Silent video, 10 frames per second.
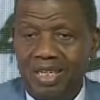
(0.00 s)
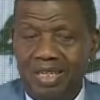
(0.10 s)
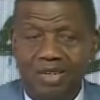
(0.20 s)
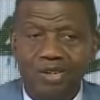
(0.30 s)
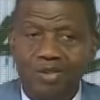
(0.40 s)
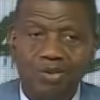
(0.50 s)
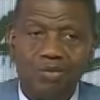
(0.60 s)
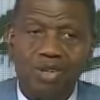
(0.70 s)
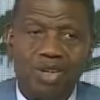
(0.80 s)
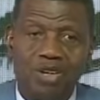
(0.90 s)
A load
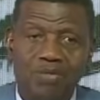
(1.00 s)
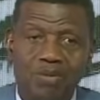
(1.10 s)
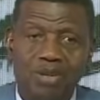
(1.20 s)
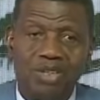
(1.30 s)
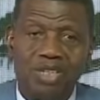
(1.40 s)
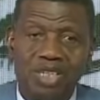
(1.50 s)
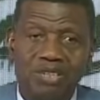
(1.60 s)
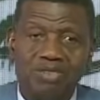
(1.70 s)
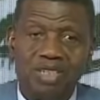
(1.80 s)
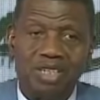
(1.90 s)
won't become a
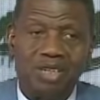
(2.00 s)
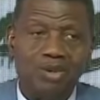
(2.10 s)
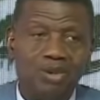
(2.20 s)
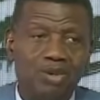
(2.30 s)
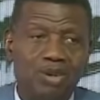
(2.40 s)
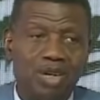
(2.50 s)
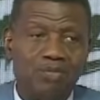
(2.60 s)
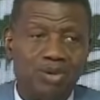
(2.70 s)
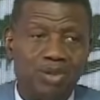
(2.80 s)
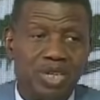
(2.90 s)
burden if it's a load you
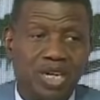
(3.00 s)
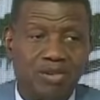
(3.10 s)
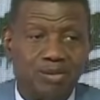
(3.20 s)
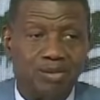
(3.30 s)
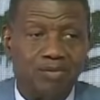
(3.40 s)
can put down,